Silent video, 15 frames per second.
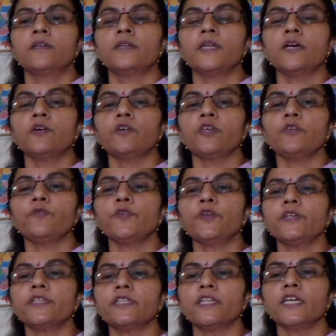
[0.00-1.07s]
Now if
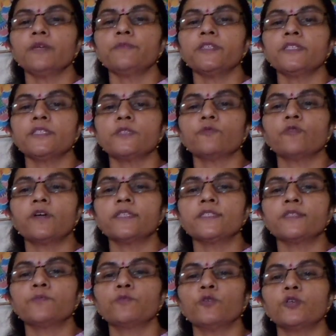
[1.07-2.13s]
we derive this
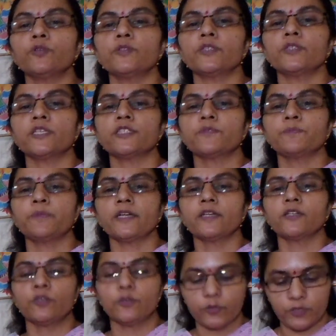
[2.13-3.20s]
once more with
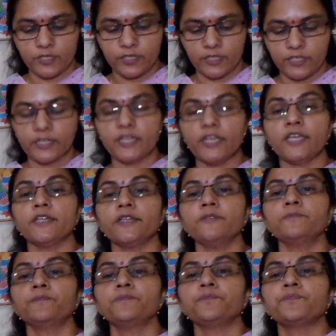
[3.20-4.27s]
respect to t,
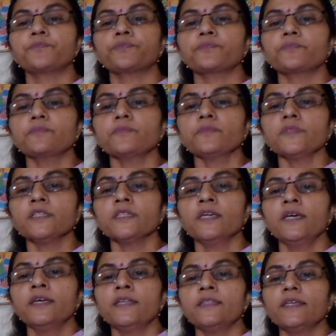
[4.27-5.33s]

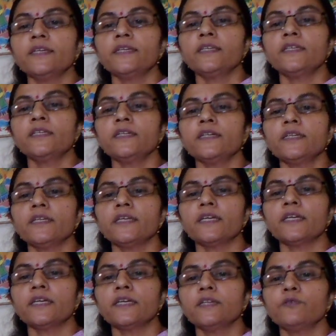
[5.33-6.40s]
then here
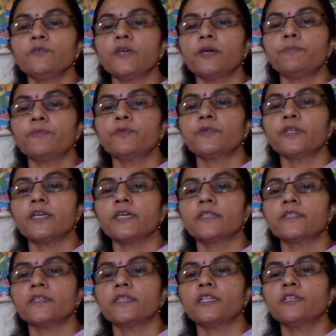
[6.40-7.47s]
again we have to
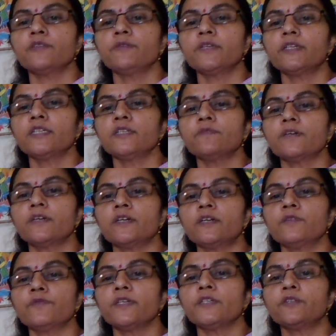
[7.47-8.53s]
take the derivative
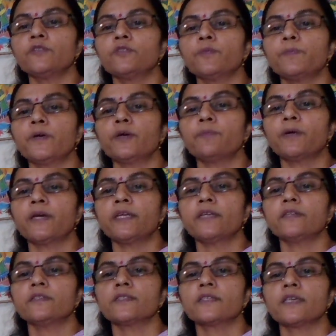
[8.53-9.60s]
of e to the power
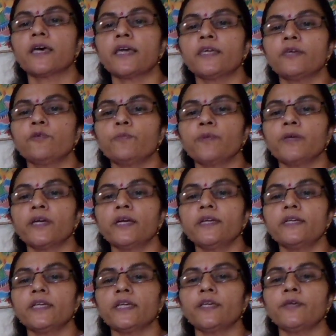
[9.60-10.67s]
minus I
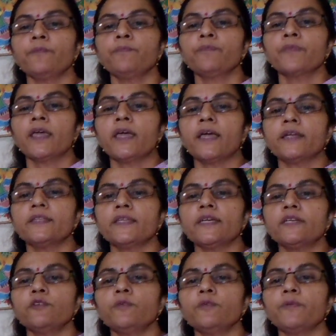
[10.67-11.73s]
omega t, and
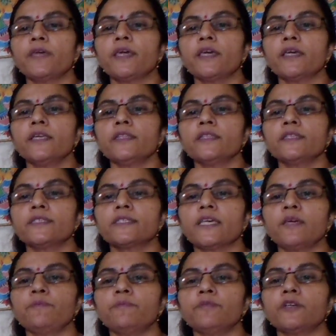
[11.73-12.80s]
that will be again the
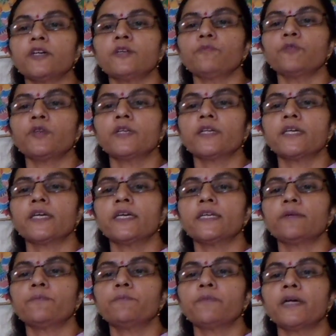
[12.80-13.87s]
same term, we will
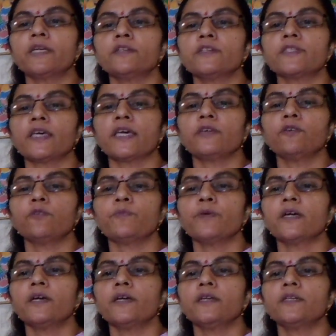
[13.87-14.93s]
get minus I
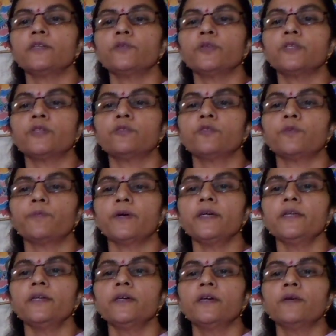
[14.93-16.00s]
omega into e to the
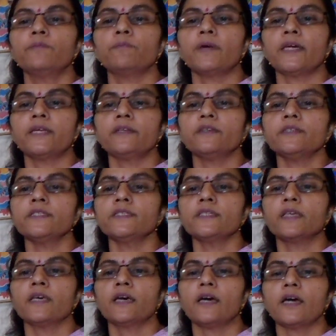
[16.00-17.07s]
power minus
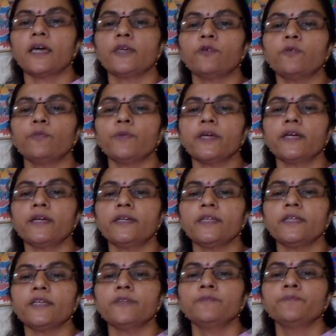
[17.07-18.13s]
I omega
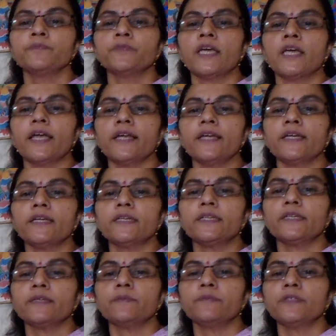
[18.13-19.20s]
t, and
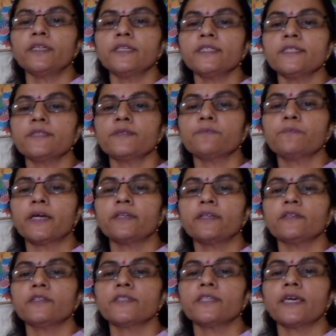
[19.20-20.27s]
this
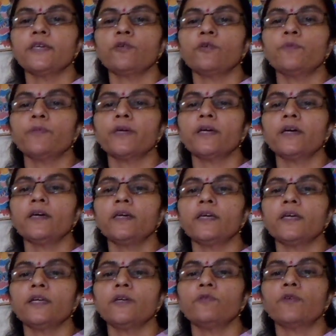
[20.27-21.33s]
minus I omega
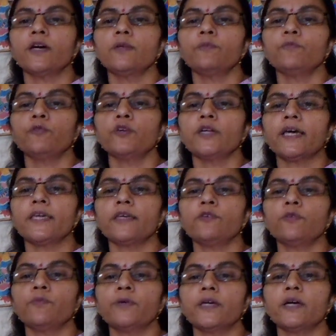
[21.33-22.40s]
and one more I
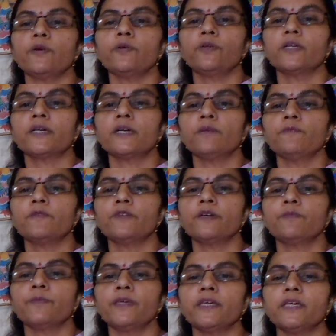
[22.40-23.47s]
omega will come
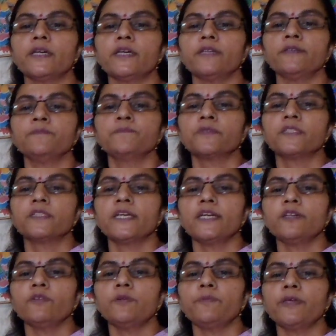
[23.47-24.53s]
from here,
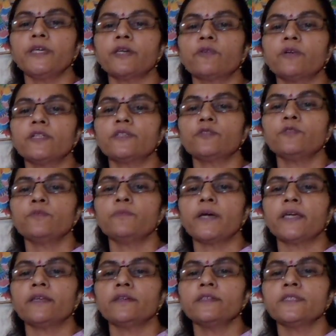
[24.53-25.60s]
that will be equals to
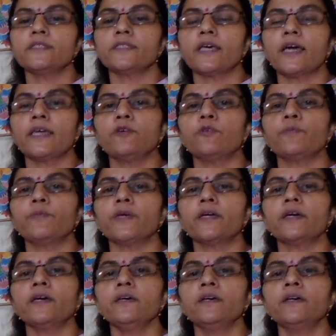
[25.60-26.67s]
minus I omega